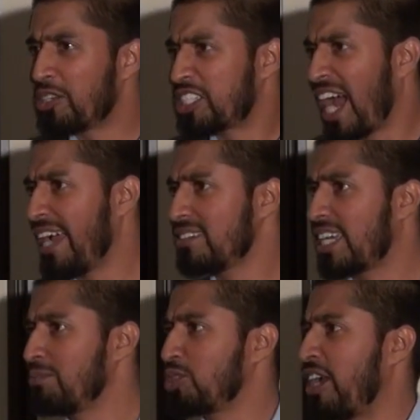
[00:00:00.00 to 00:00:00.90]
your child
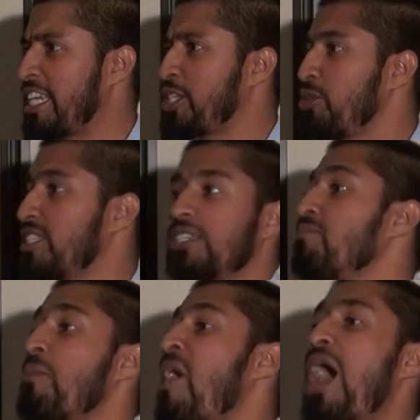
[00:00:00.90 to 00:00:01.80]
comes running to you and says, Mama,